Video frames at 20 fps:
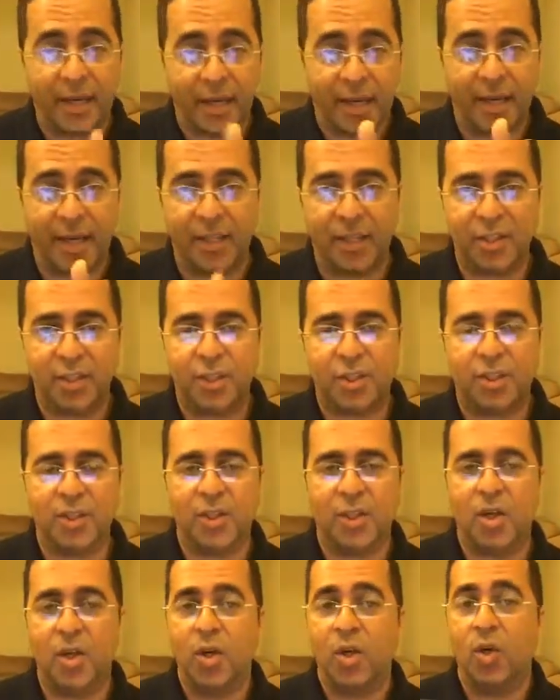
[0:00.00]
English,
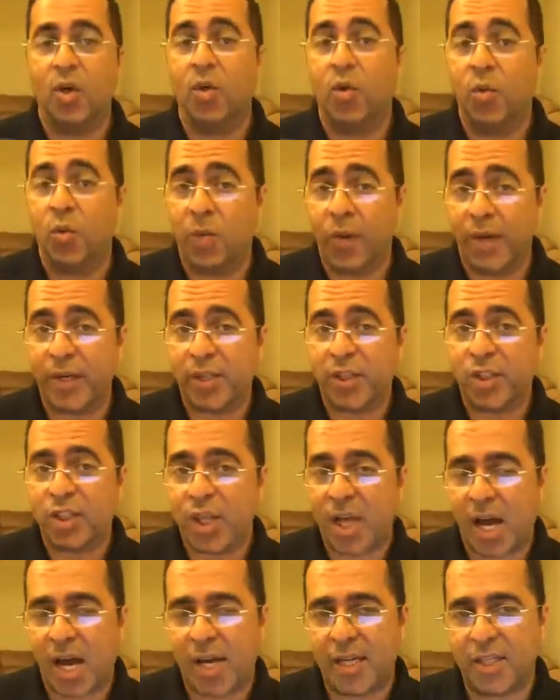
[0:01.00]
we're
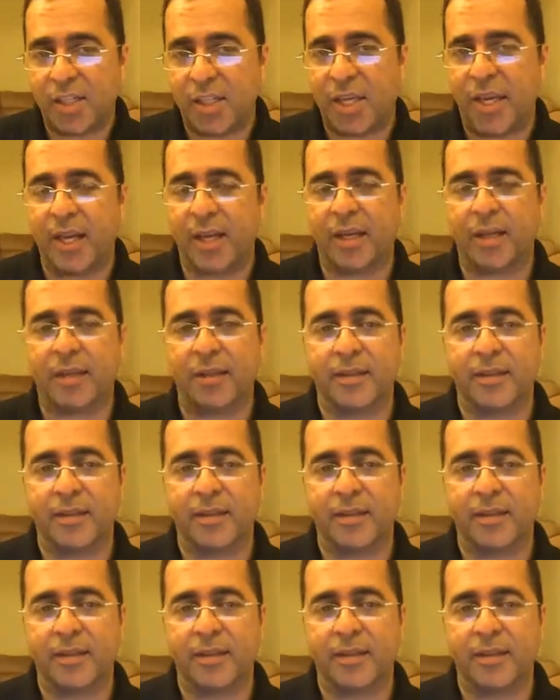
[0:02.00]
charging.